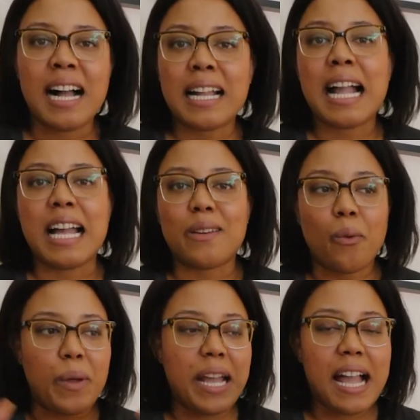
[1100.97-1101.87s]

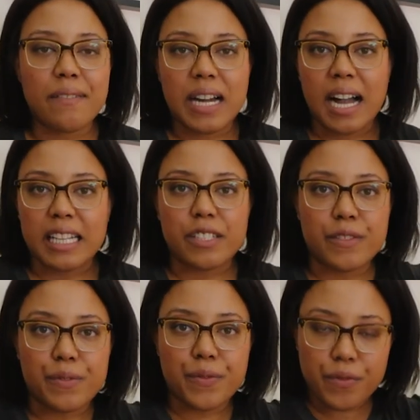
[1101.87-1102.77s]
Again, we have kind
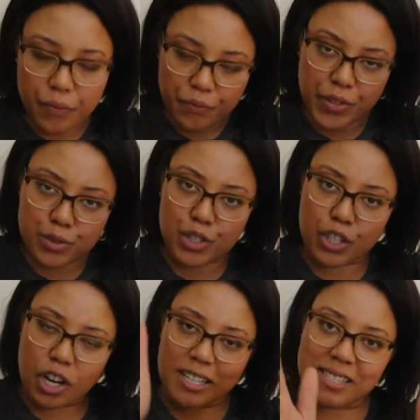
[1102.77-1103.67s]
of filtered
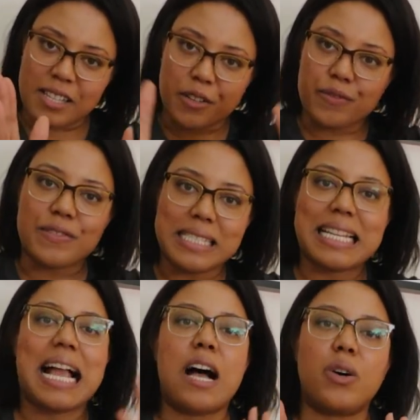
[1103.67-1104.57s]
ourselves
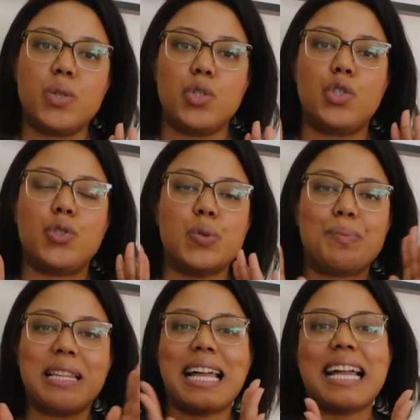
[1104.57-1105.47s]
down to
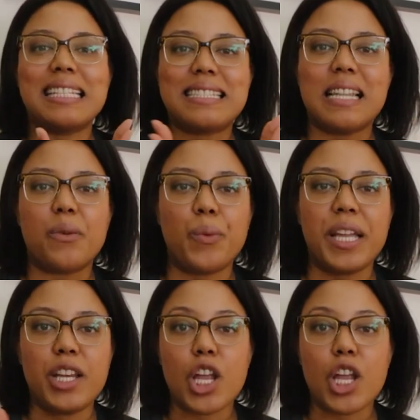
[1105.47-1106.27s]
plants that we